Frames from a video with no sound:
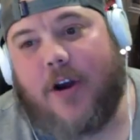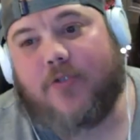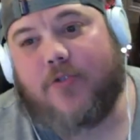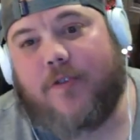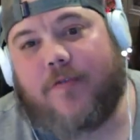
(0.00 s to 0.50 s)

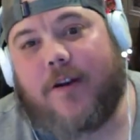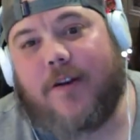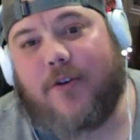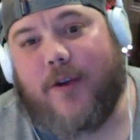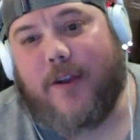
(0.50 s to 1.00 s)
through the front
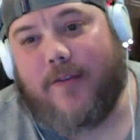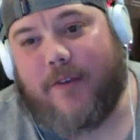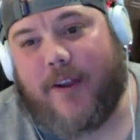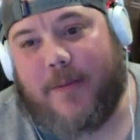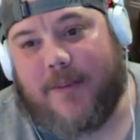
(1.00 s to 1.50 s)
door of your
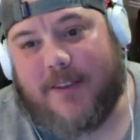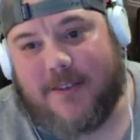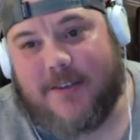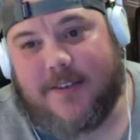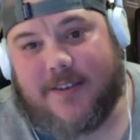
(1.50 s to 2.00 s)
freaking
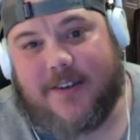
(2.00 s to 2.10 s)
business and